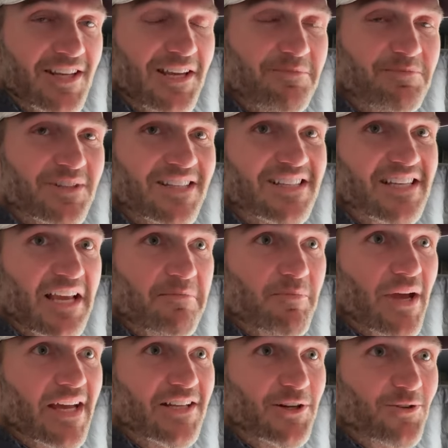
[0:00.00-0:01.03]
sleep in the same
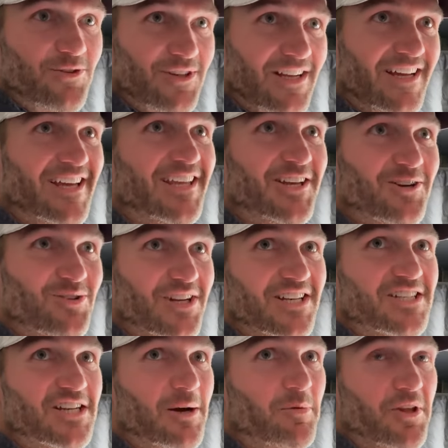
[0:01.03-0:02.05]
bed, you don't want to, you don't want
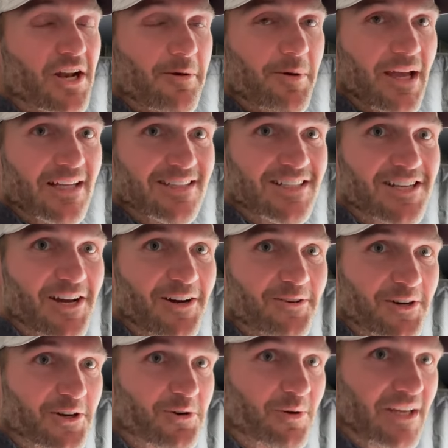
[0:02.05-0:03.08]
to double it up head to toe
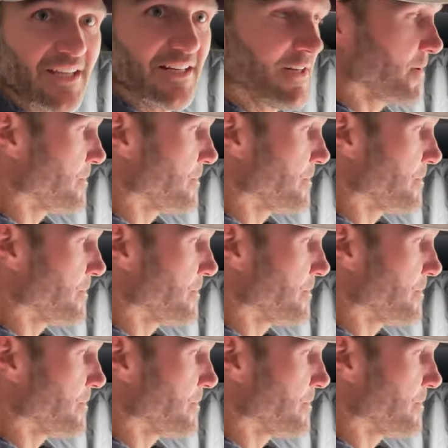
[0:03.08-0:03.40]
in a queen,